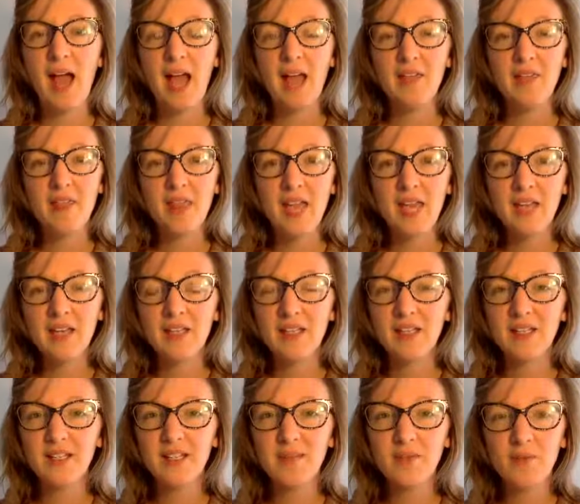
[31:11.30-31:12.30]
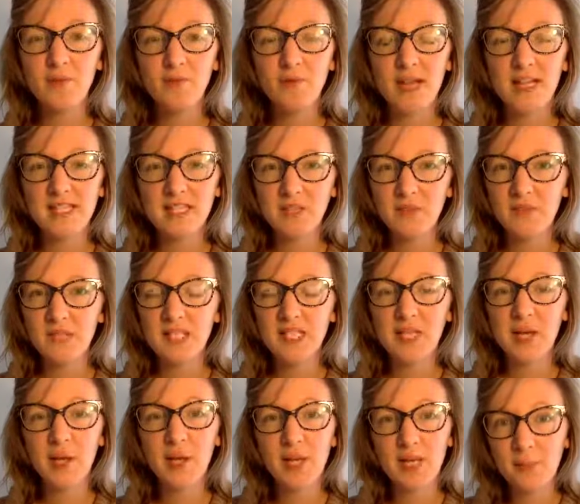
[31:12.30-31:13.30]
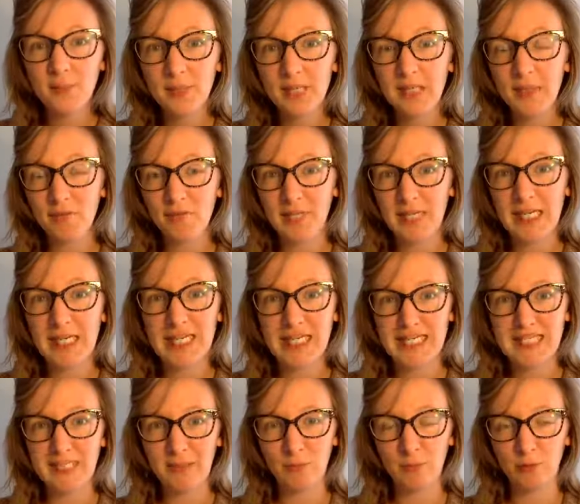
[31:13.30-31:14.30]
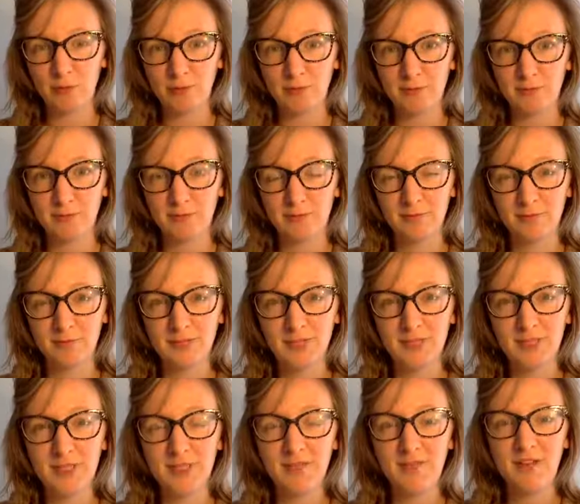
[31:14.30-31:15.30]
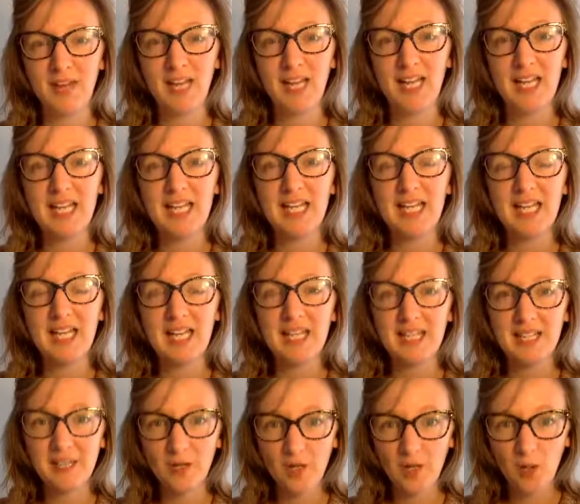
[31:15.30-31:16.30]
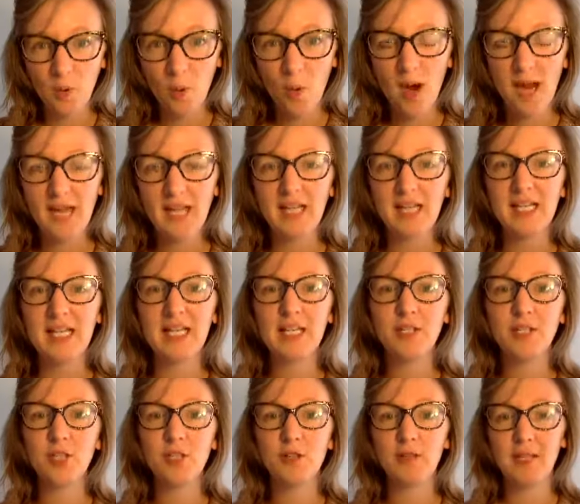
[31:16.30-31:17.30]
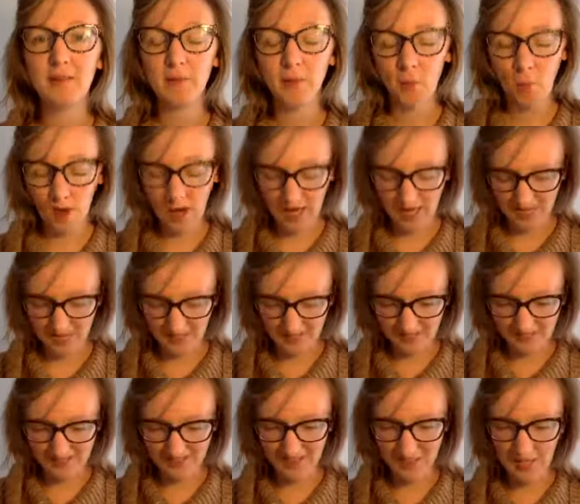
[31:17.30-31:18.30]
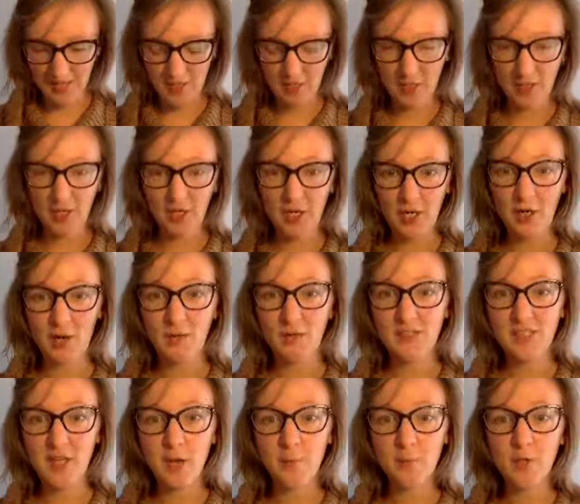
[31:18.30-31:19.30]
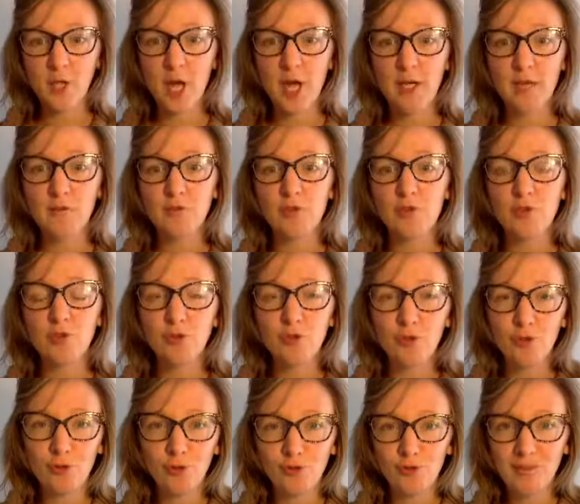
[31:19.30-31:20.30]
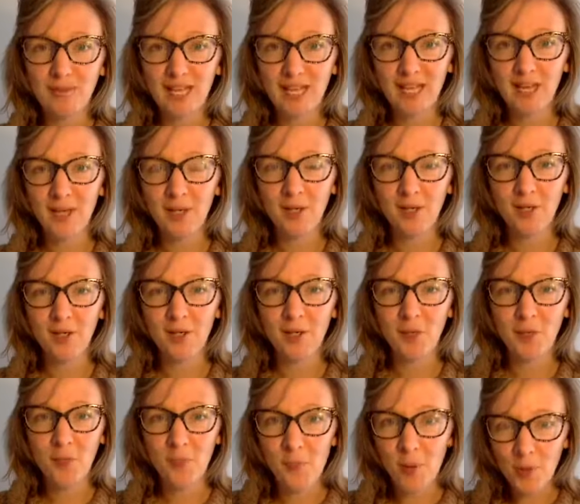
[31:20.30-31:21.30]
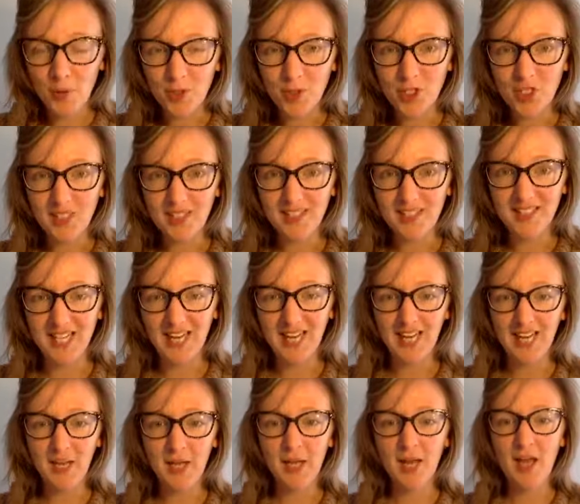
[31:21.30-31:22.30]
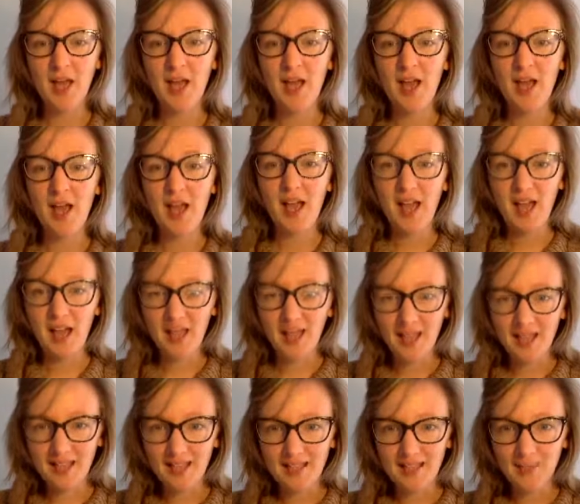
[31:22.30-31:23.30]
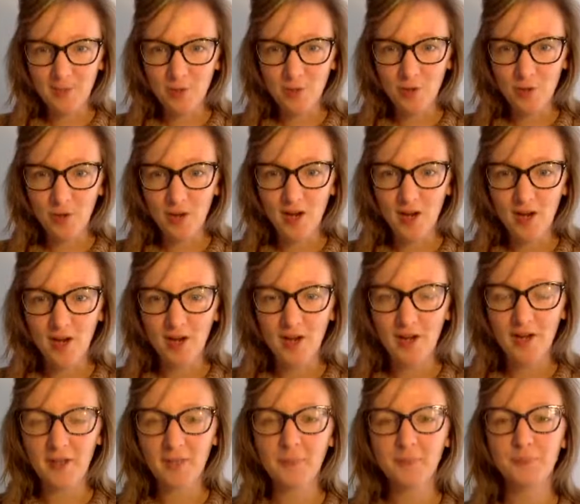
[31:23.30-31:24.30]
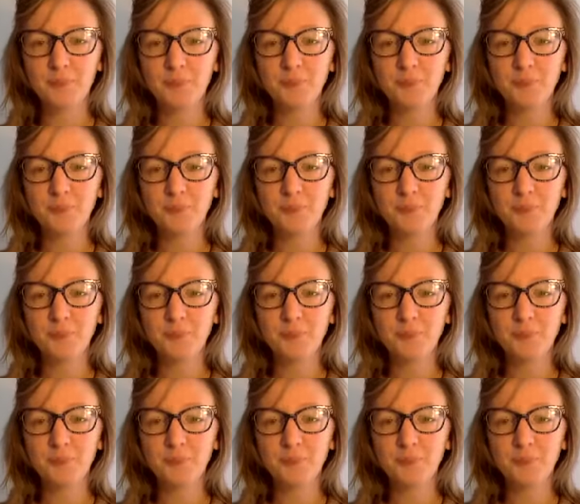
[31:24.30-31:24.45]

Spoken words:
And then the rest of it can be really simple, right? It quite literally requires, some kind of soothing motion, like hands on your heart